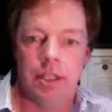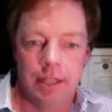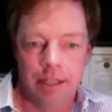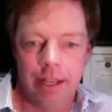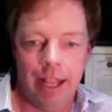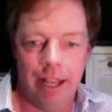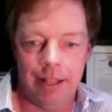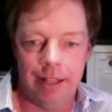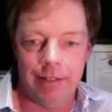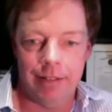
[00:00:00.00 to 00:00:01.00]

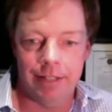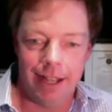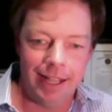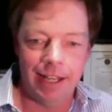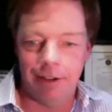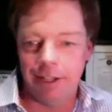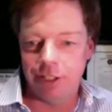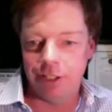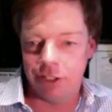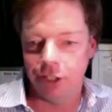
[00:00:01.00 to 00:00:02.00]
and uh, it, you know it
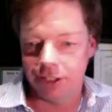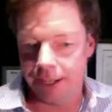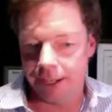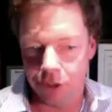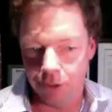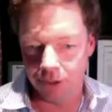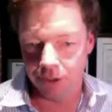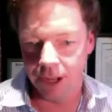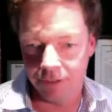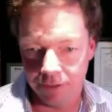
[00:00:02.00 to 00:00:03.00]
just looks like a cool
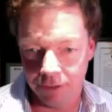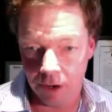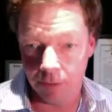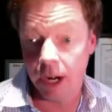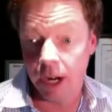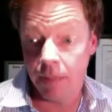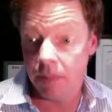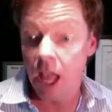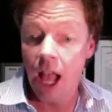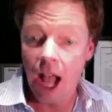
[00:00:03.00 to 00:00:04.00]
selfie photo. But I'm
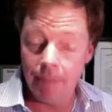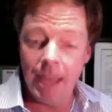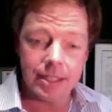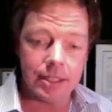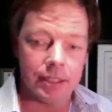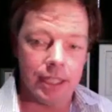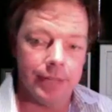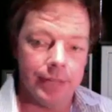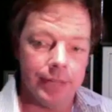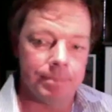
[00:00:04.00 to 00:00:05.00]
I'm
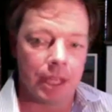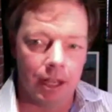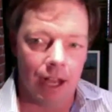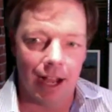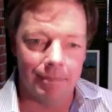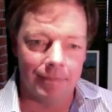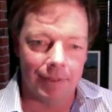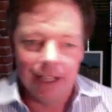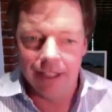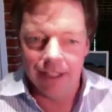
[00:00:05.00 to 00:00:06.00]
basically uh,
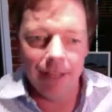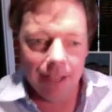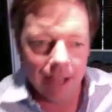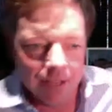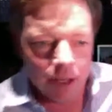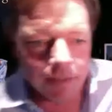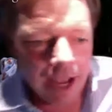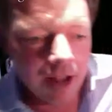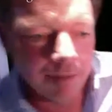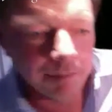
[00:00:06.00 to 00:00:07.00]
well, let me. Uh, here's my
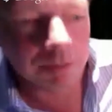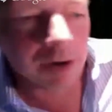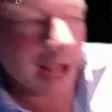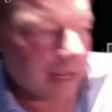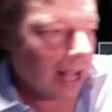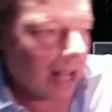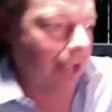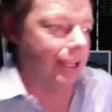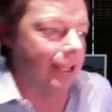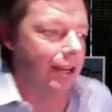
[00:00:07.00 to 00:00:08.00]
humble brag. I,
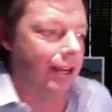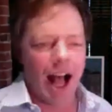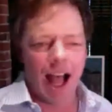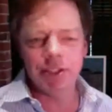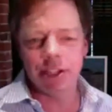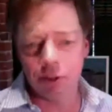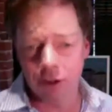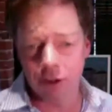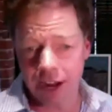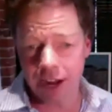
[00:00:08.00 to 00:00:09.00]
you know, I was
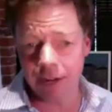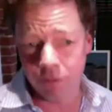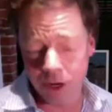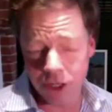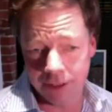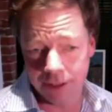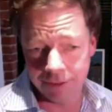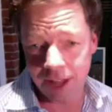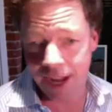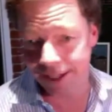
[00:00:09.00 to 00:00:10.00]
incredibly fortunate to
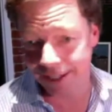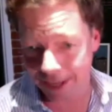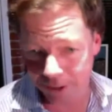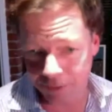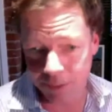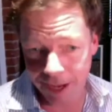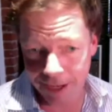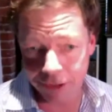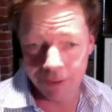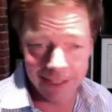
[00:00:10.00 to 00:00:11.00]
fly to the edge of space
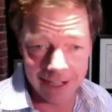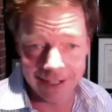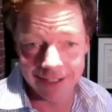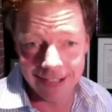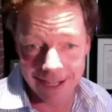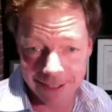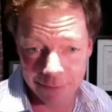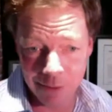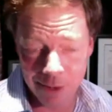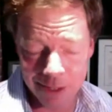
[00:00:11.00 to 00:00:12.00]
with the United States Air
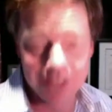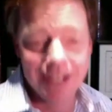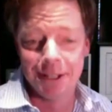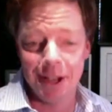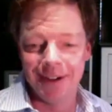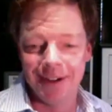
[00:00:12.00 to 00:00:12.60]
Force. So,